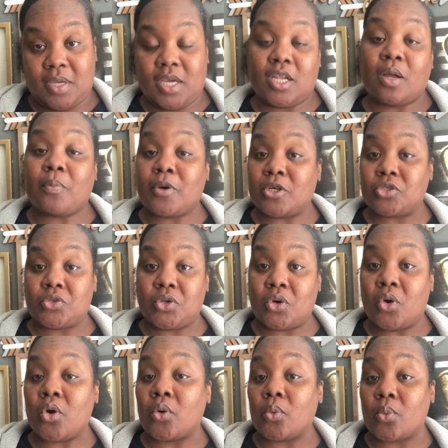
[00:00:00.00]
in our
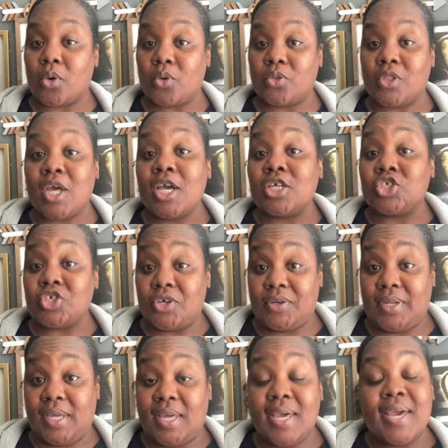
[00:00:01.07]
personal growth
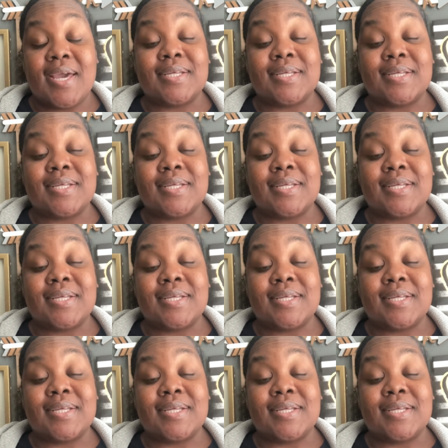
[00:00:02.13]
journey.